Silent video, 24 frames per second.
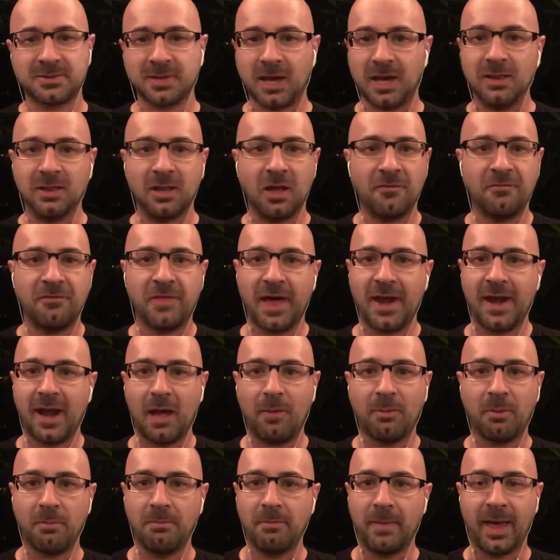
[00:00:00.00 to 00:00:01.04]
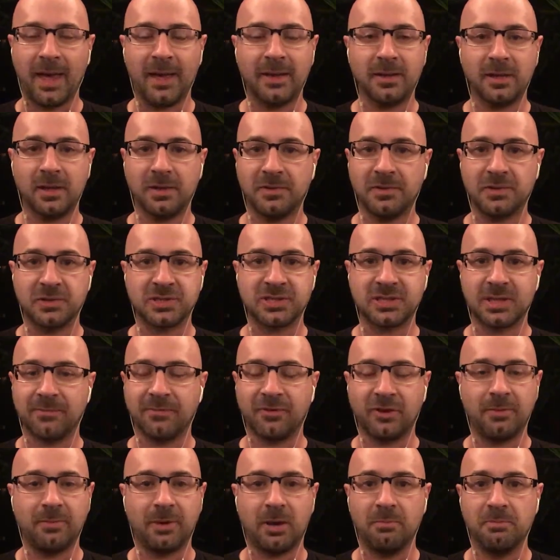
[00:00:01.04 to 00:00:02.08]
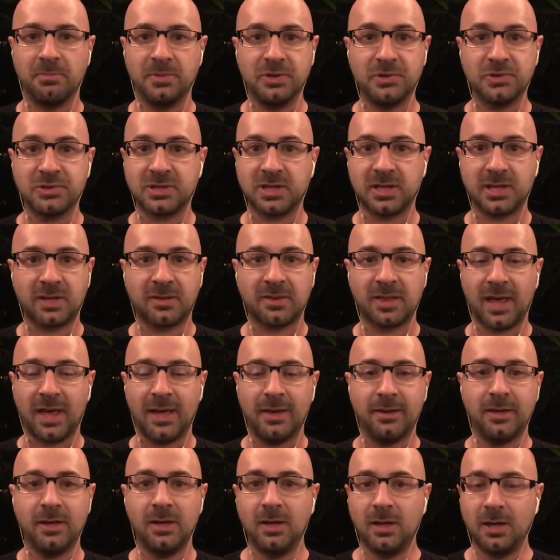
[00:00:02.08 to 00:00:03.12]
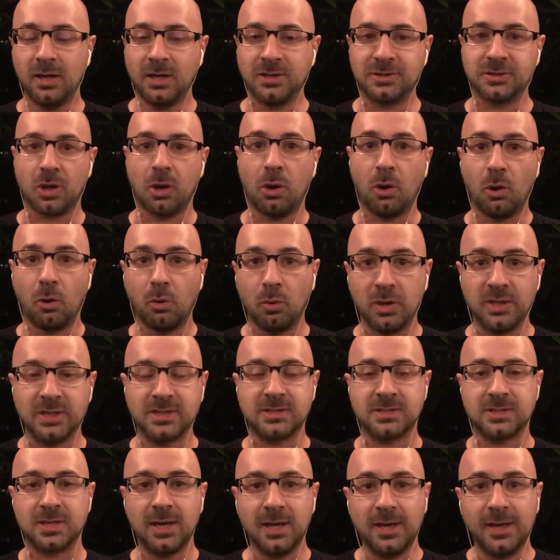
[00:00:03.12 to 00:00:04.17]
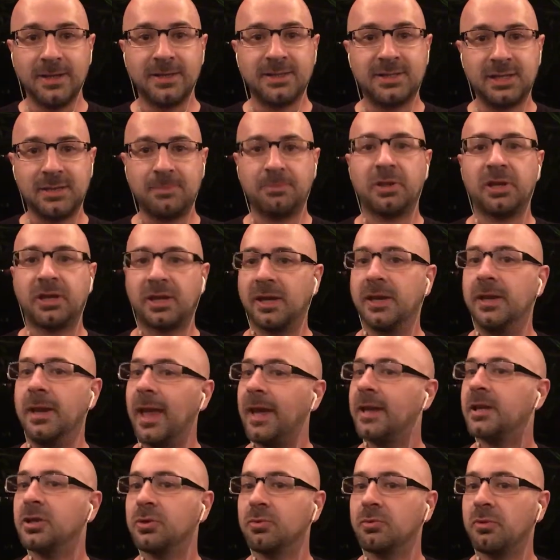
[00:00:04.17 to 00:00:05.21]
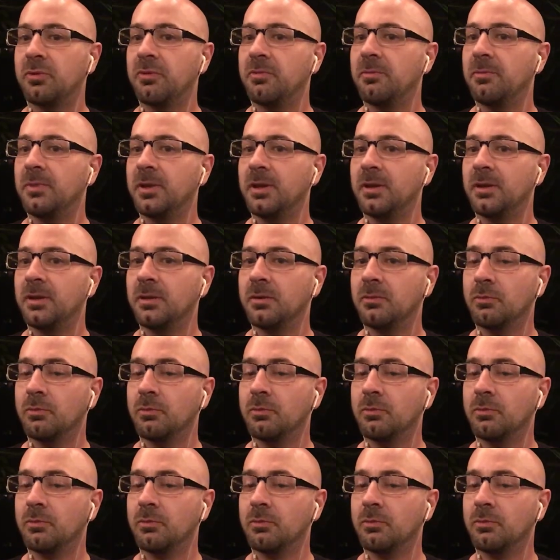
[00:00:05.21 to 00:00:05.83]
love that album, man. And there's something about music that has always deeply connected with me,